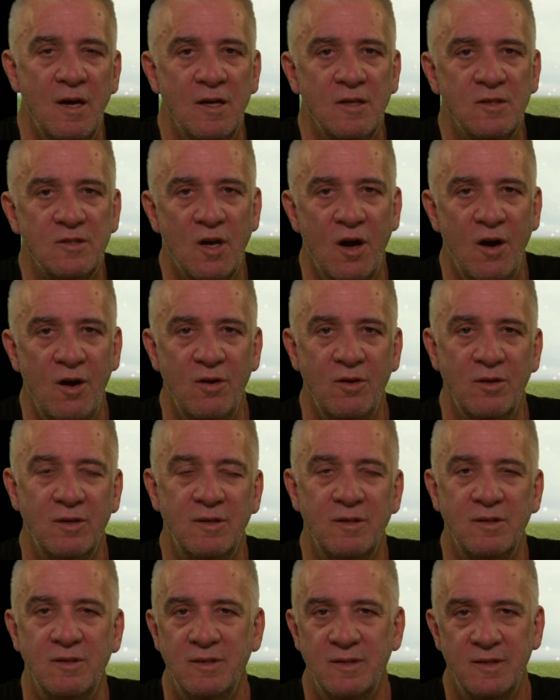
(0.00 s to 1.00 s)
So
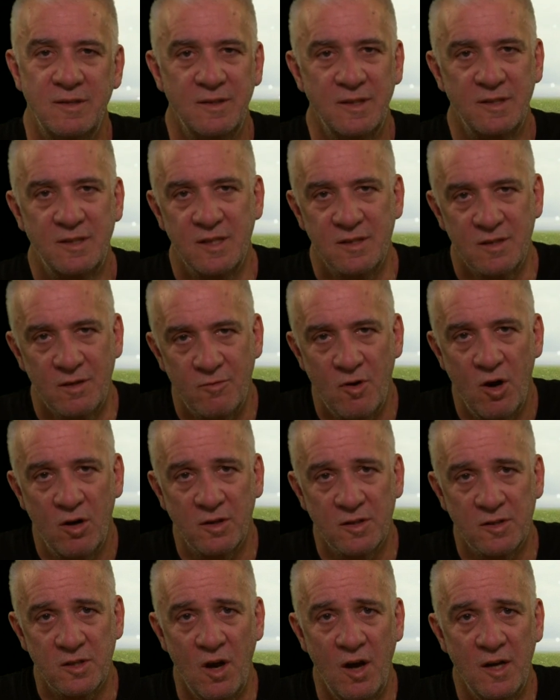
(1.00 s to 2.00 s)
this isn't
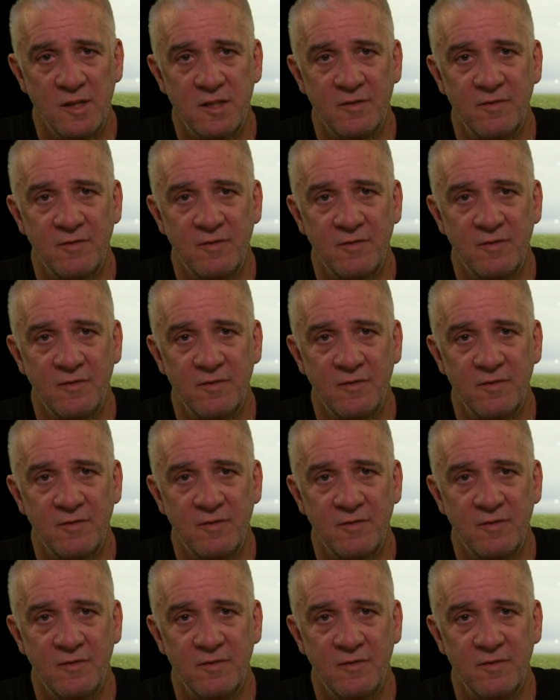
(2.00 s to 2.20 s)
rocket science.